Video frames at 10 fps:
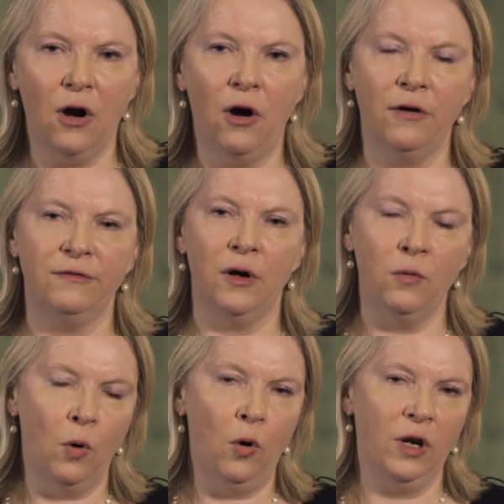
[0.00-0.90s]
of a
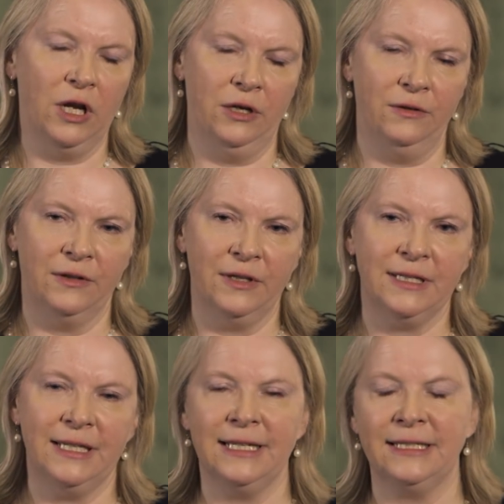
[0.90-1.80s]
war loan
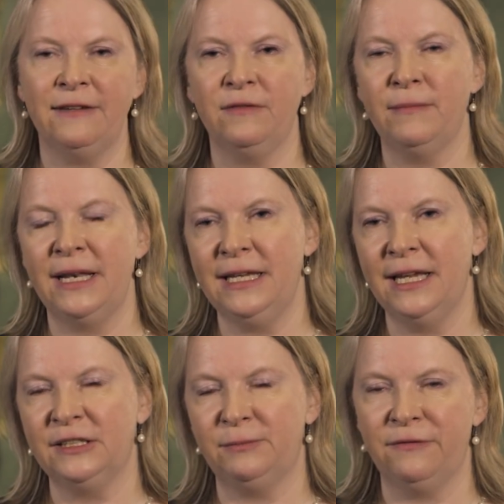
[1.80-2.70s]
that it had given many
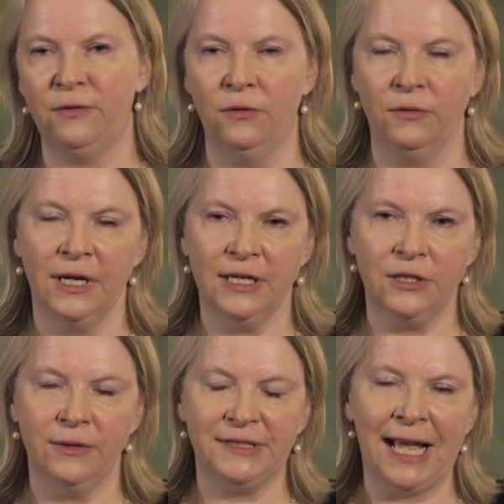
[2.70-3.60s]
years before
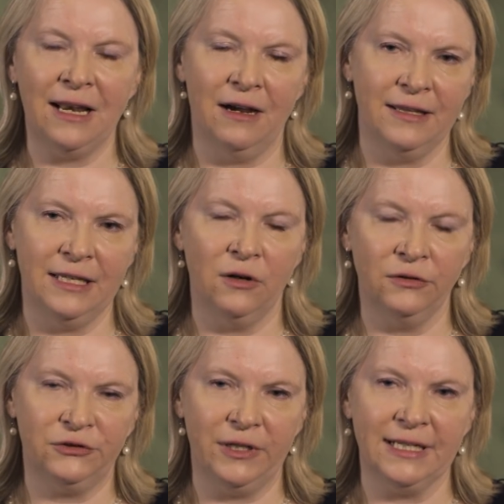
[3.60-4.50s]
to its ally, the
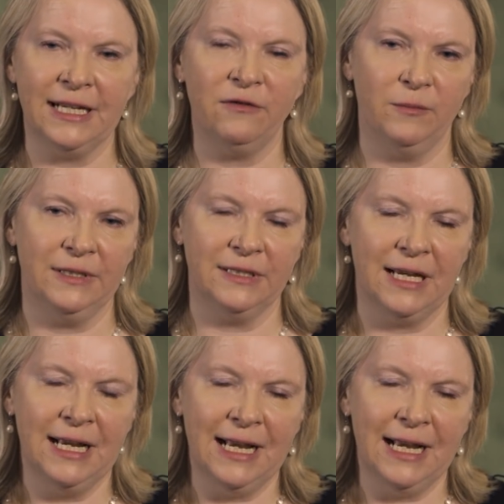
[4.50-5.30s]
Austrian government.